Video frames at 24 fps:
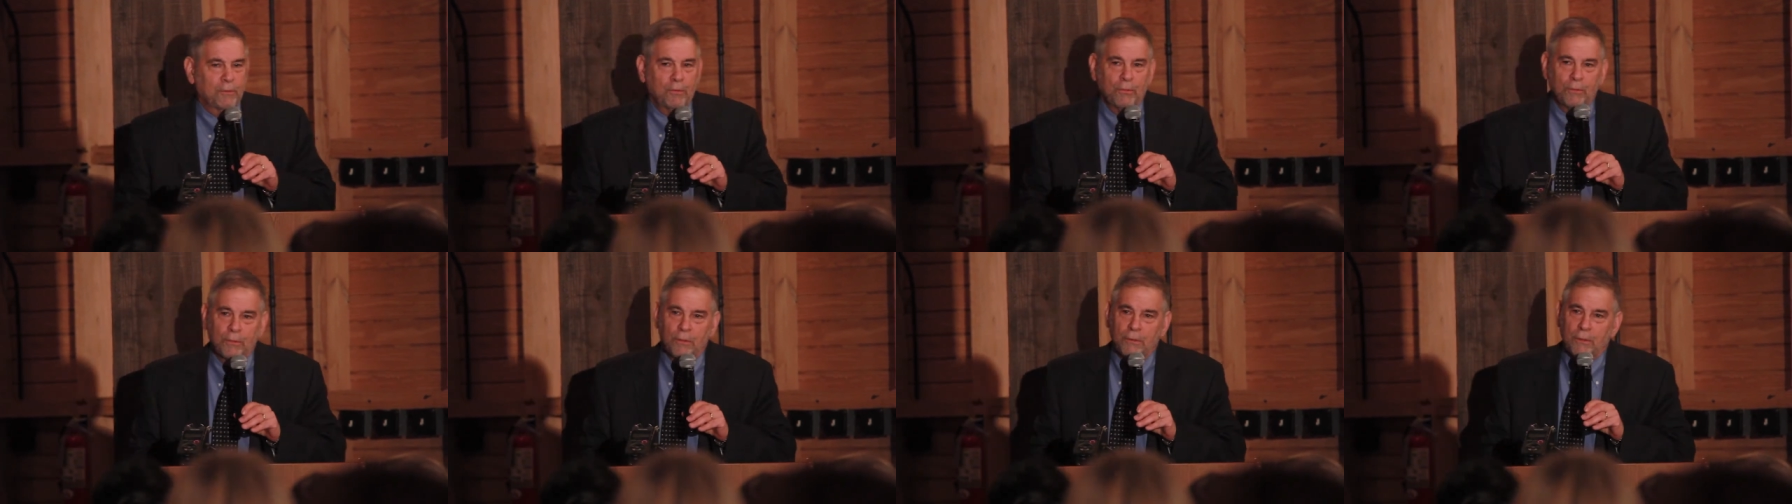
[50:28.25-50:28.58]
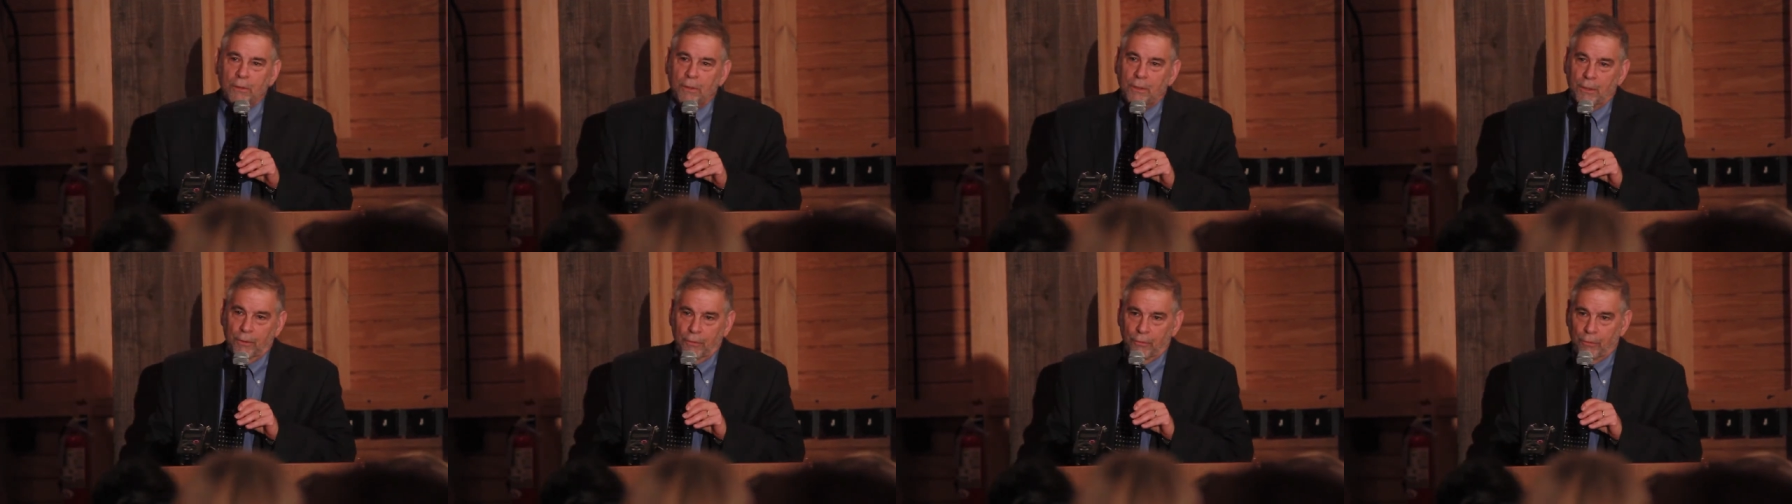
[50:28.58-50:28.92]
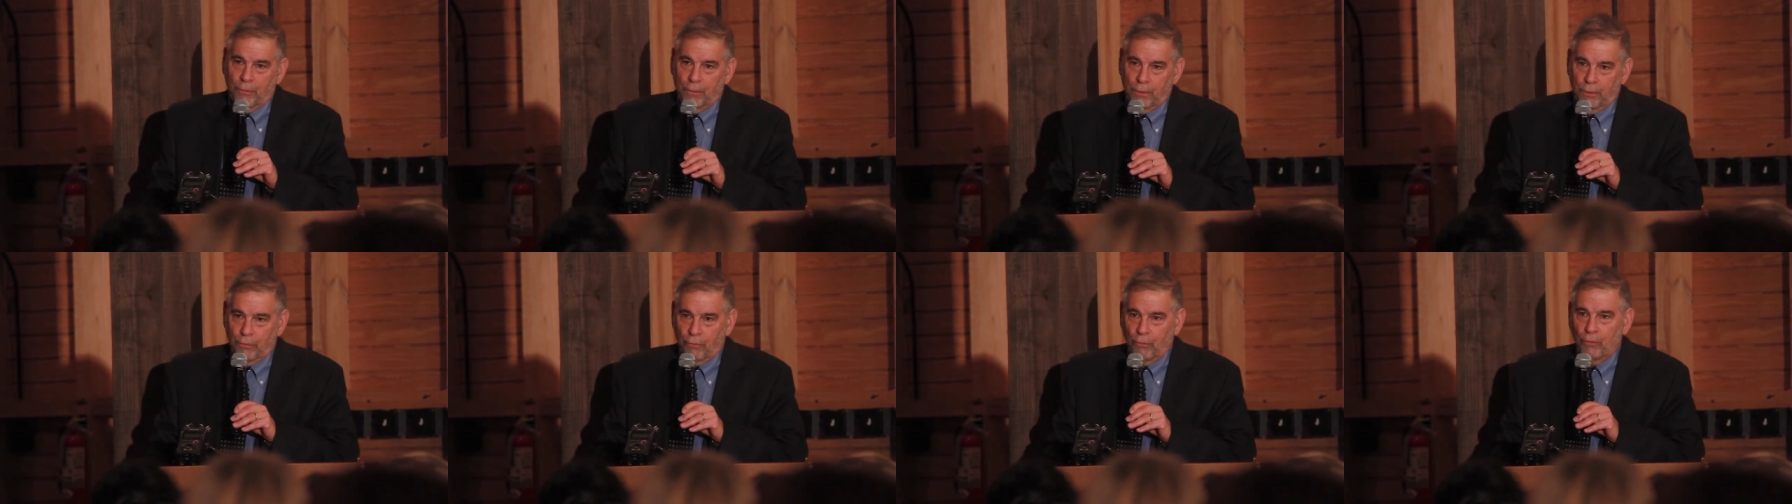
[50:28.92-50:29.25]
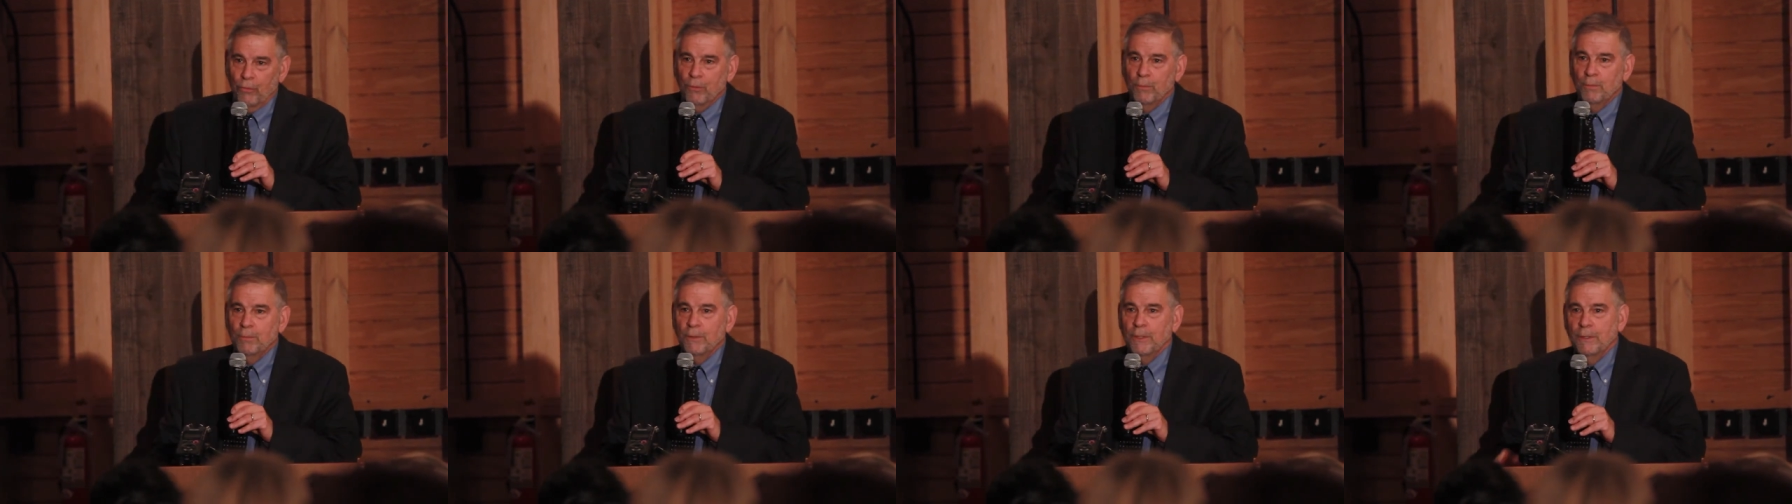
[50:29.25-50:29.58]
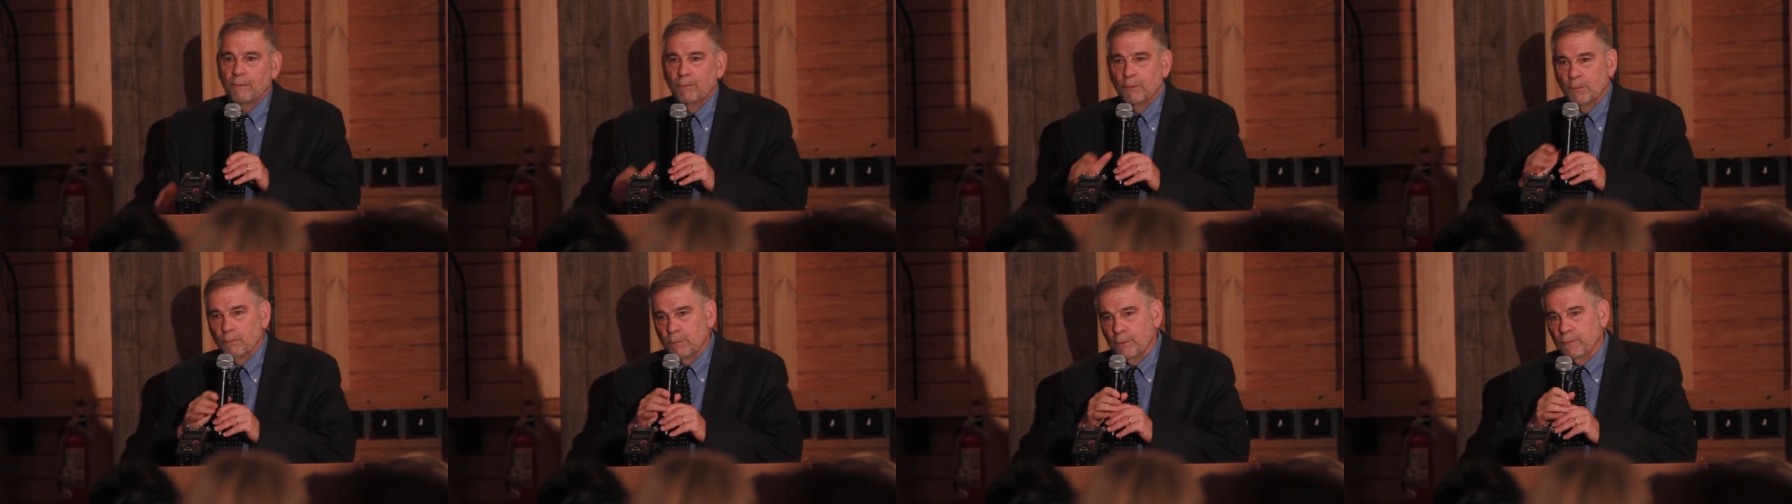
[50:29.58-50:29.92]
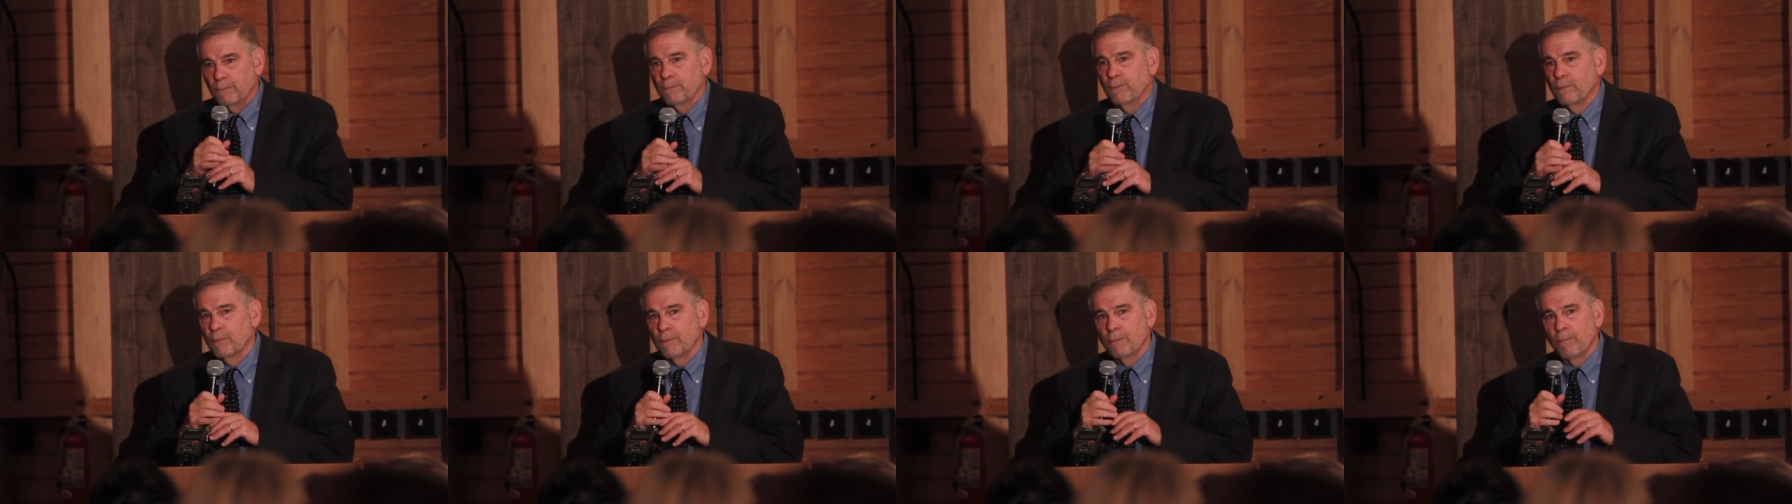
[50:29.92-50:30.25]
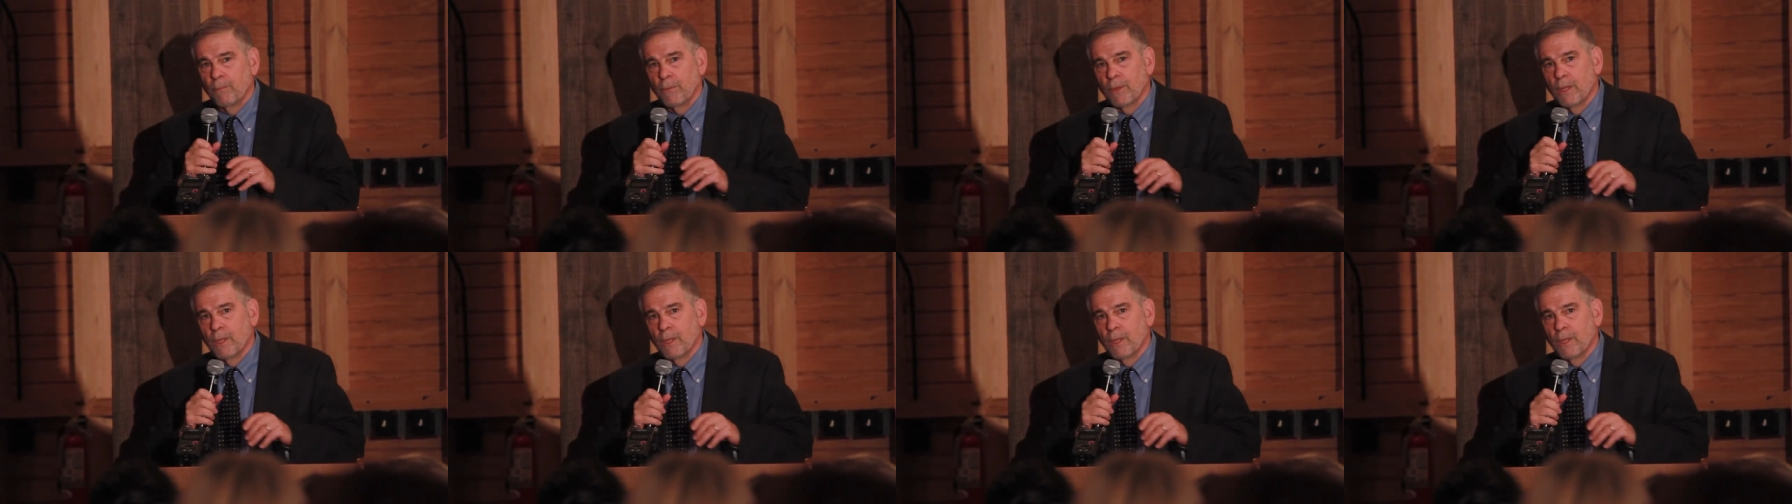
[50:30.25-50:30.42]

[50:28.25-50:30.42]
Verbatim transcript: to the larger issue even before.